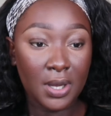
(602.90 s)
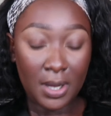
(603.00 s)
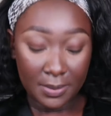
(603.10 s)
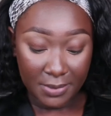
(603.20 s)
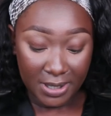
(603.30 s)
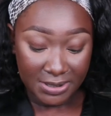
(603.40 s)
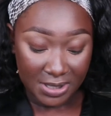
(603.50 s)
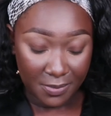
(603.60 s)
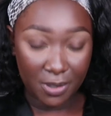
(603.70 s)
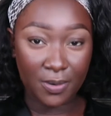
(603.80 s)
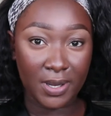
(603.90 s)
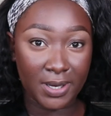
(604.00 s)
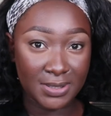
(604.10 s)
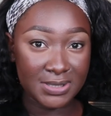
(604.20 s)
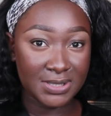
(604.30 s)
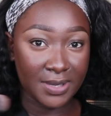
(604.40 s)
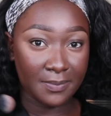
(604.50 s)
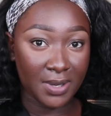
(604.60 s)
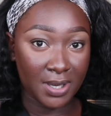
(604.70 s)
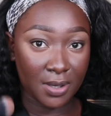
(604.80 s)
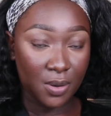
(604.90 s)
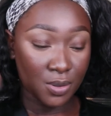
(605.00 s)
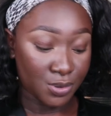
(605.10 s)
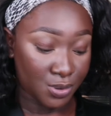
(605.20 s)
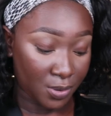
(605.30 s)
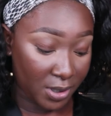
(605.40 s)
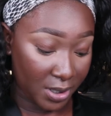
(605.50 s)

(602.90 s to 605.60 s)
Um next I'm gonna go ahead and set my contoured